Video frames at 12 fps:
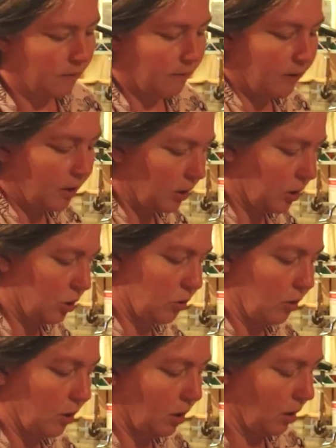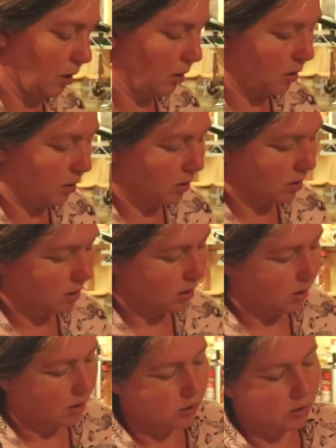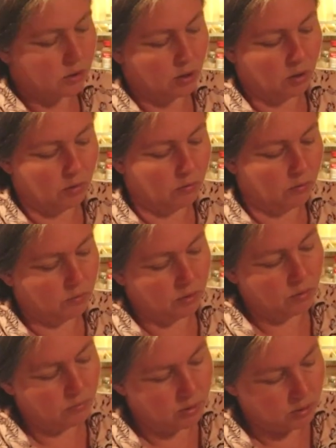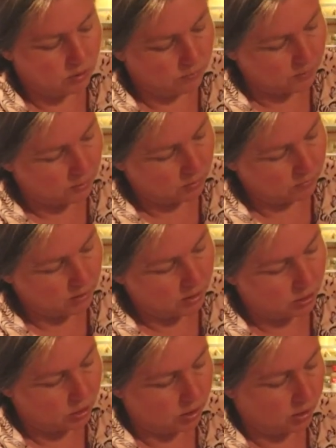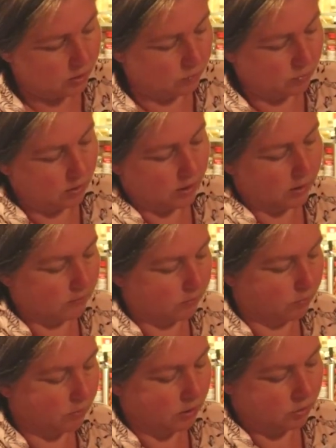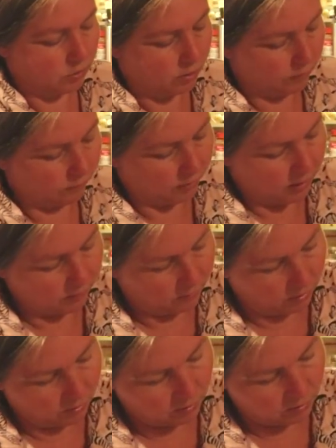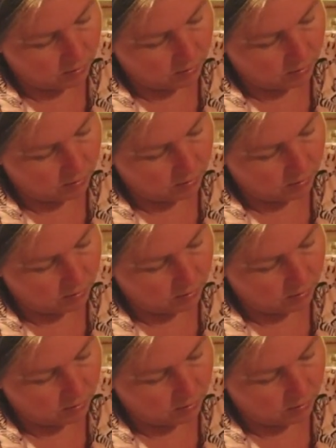Very strong. So you don't want to put too much. It really gives a really strong flavor.